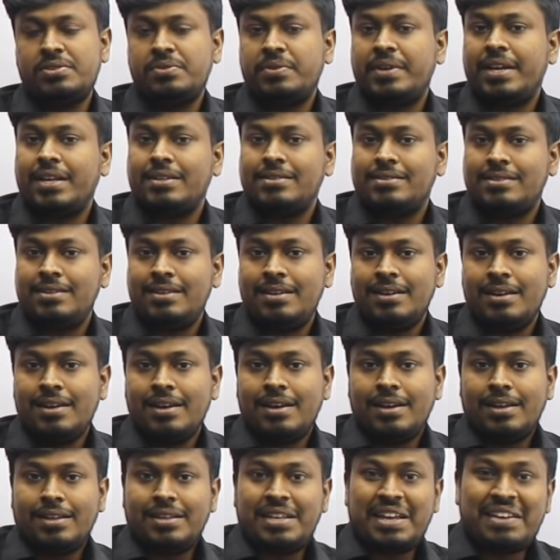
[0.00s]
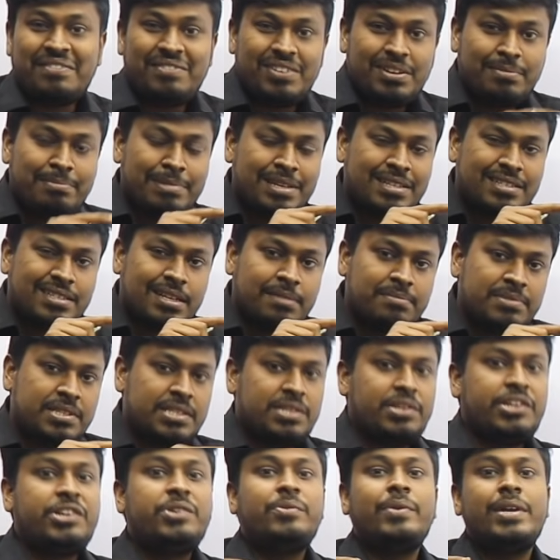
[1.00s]
you can see there will be some
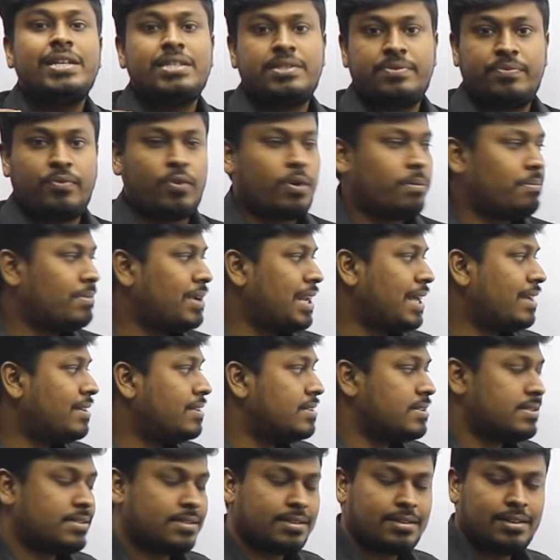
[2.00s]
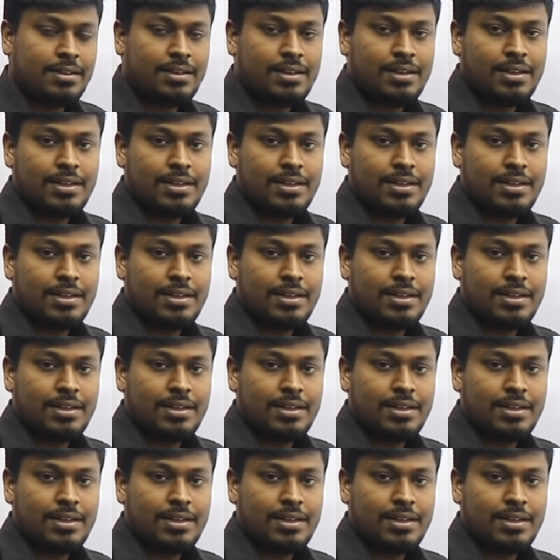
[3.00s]
sequence form like this.